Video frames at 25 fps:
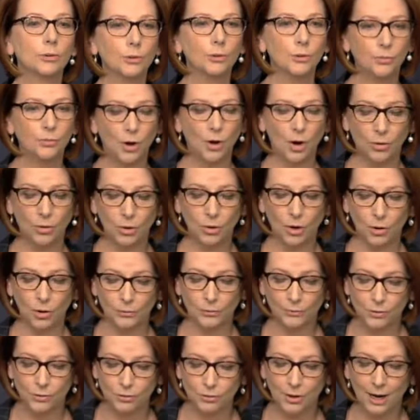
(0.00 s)
on the role
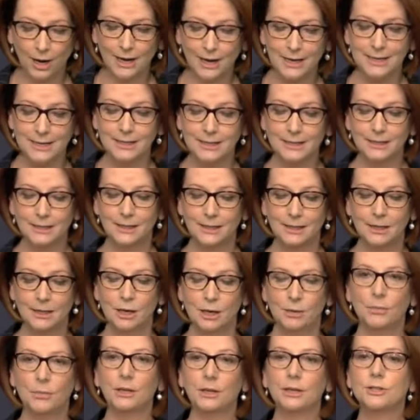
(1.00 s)
of trade.
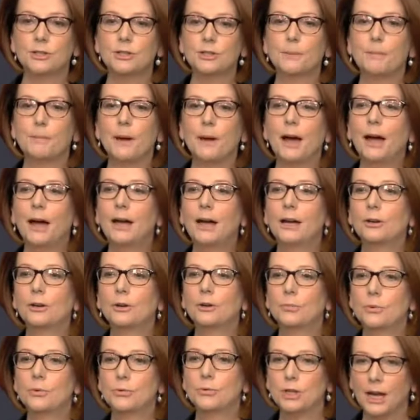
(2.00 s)
Melissa Park
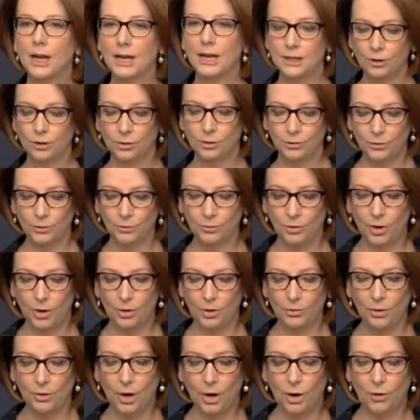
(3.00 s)
will take on the
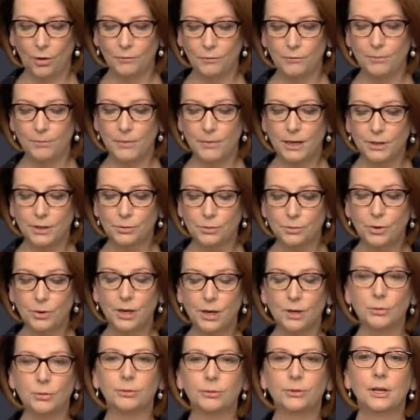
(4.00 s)
role of mental
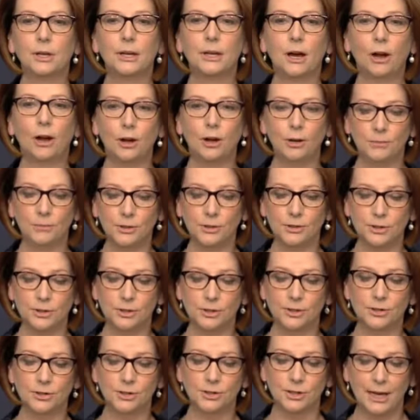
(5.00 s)
health,
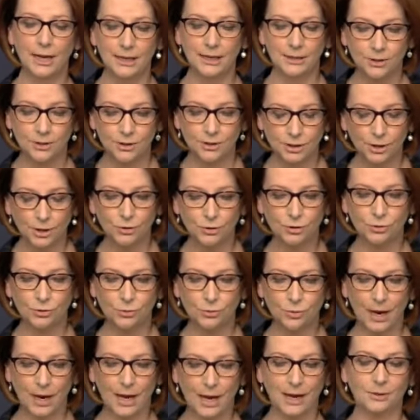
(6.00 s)
homelessness, and social
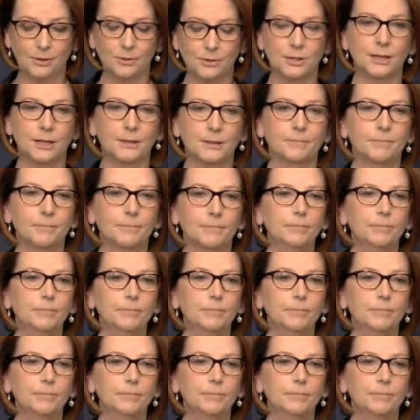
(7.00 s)
housing.